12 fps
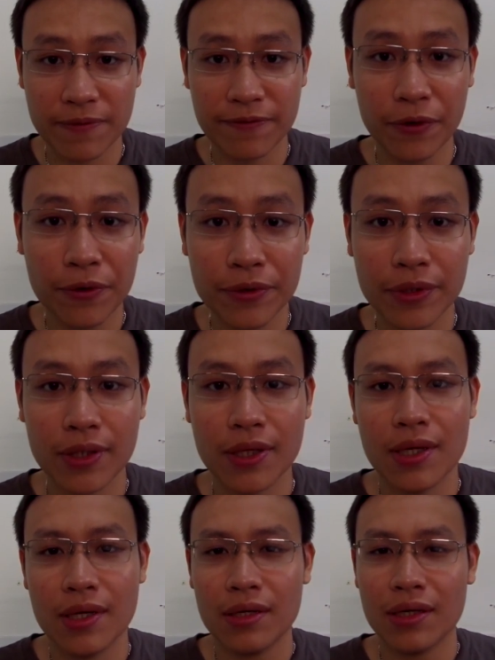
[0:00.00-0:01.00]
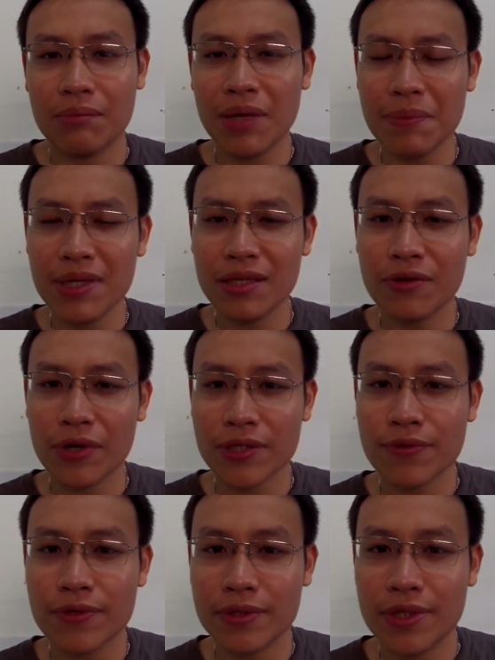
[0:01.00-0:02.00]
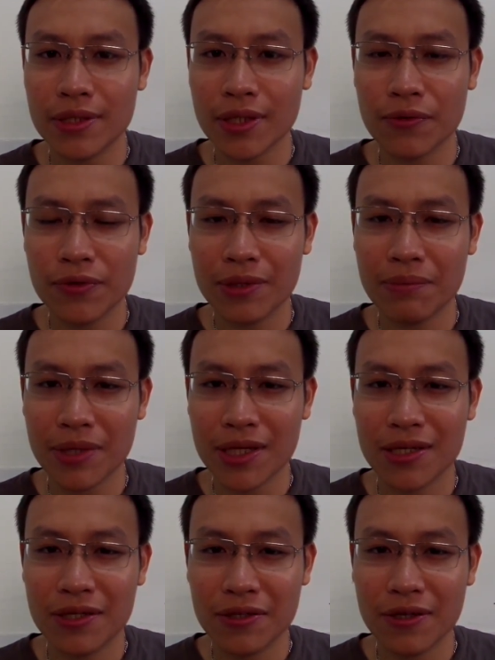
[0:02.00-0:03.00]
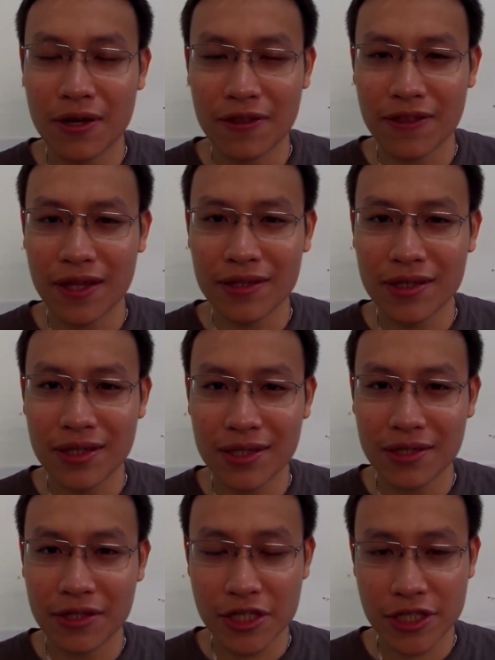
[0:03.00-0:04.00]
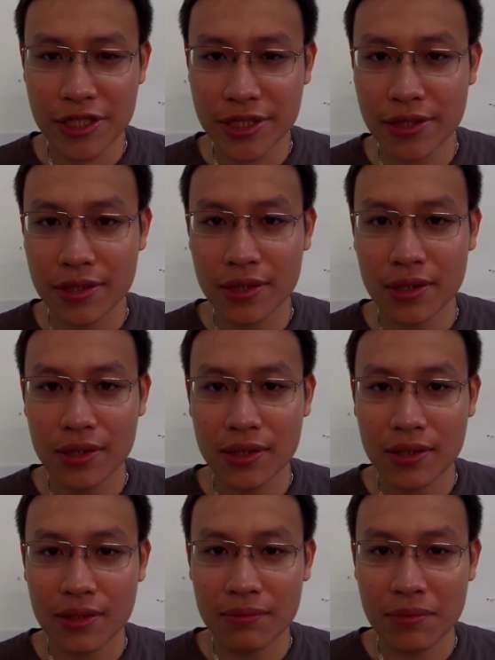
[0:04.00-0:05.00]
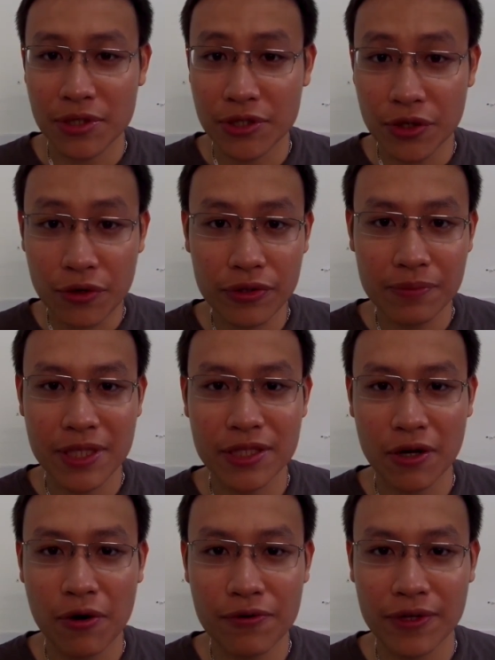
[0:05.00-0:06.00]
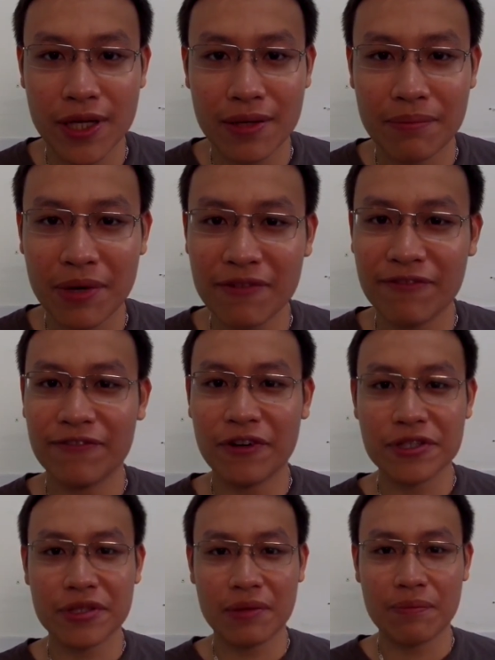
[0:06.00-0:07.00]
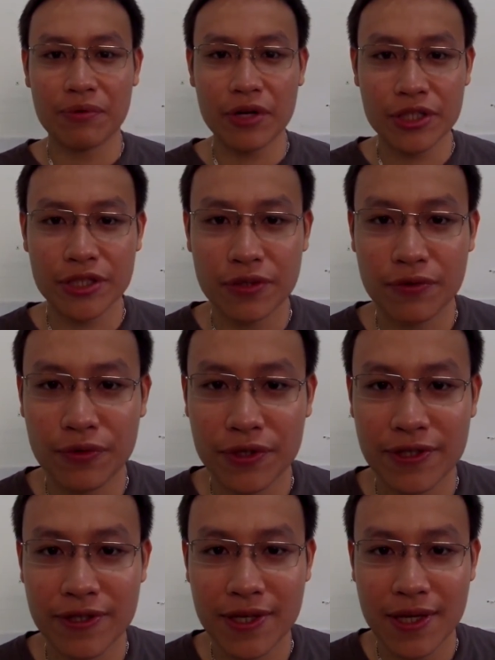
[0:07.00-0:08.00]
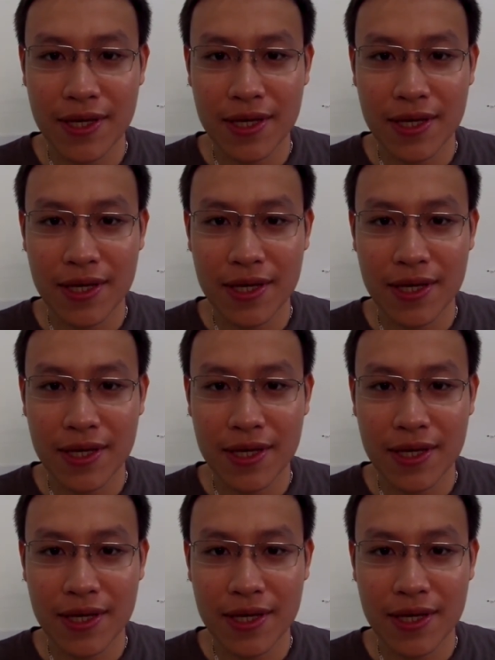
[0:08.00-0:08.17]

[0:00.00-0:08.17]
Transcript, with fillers: of food, and maybe the restaurant did not really make good authentic dishes. But truth to be told that my first impression with